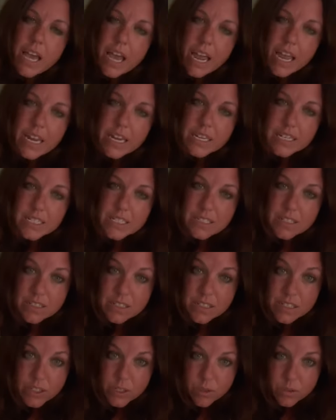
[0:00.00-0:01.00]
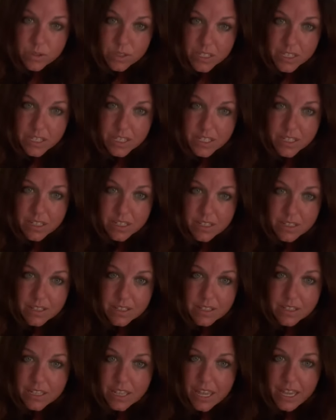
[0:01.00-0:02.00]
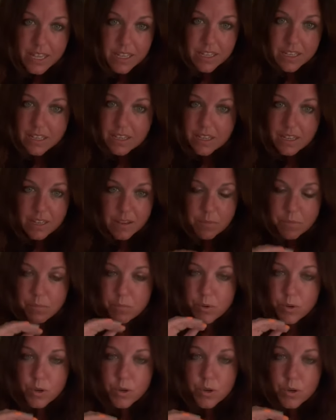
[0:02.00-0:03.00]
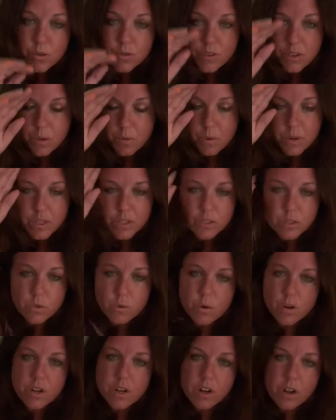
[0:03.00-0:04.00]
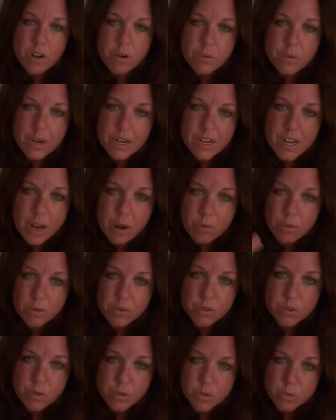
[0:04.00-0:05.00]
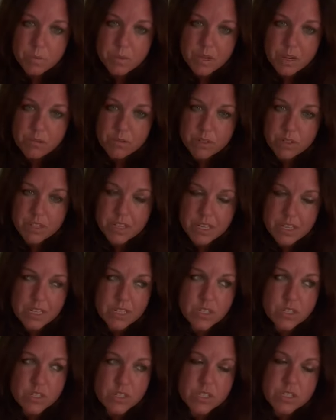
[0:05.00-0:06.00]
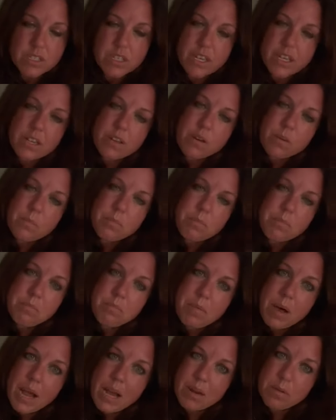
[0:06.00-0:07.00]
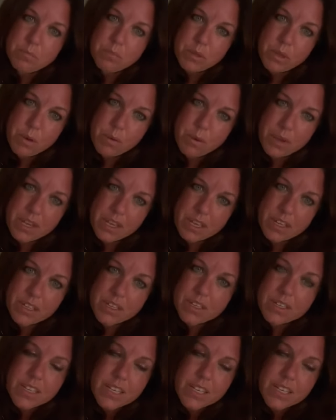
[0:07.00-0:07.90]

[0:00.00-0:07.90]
And it is literally like proving what is going on right now with the group and everything. It's just like mind-blowing.